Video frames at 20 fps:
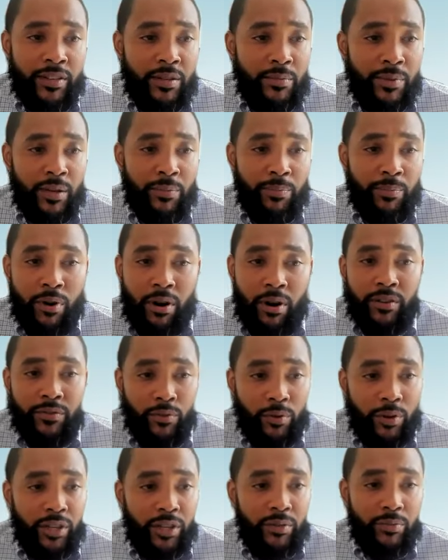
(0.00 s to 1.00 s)
to be a part of
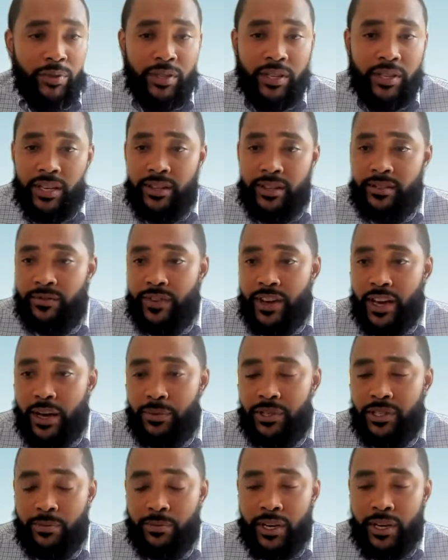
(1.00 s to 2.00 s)
working with kids and
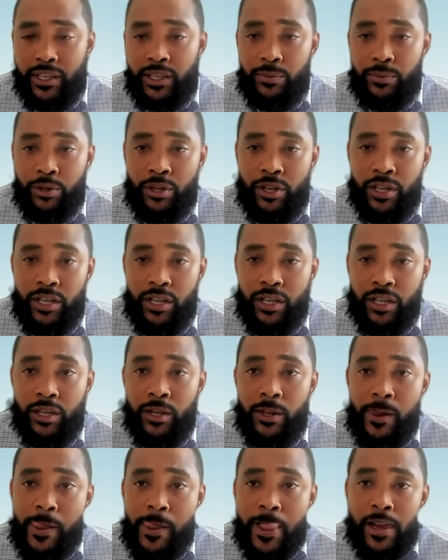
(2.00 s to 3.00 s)
families in my community
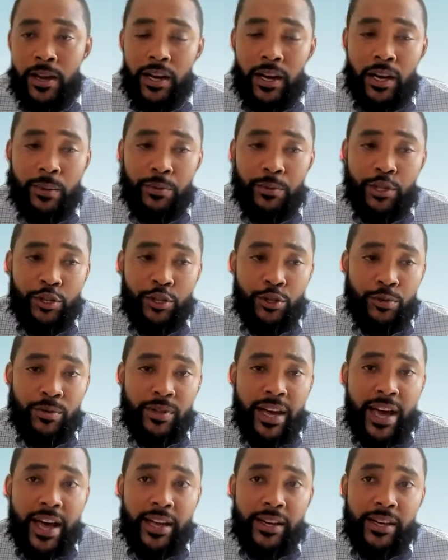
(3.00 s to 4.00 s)
to do
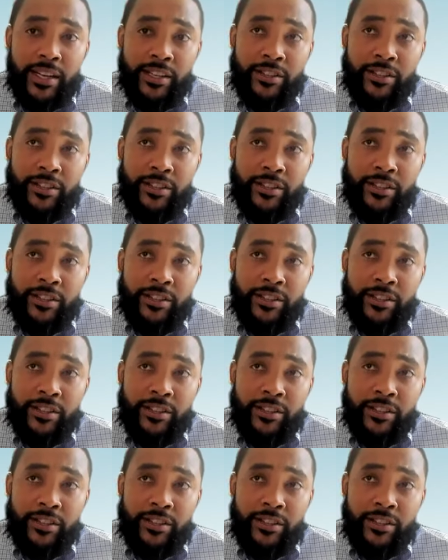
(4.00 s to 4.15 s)
that.